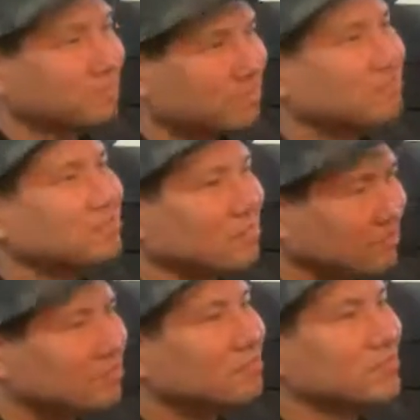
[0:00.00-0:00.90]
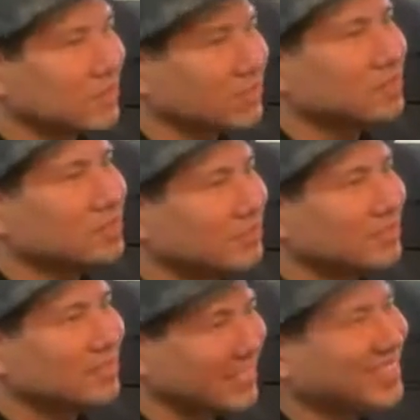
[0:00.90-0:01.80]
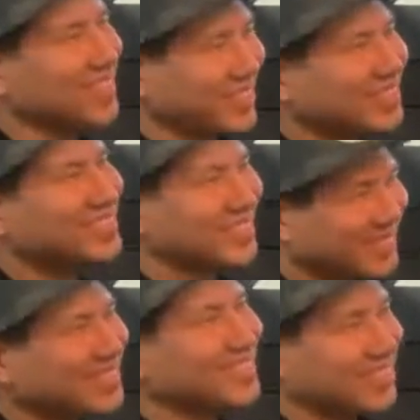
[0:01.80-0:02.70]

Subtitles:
Slow. It's called slow pitching for a reason.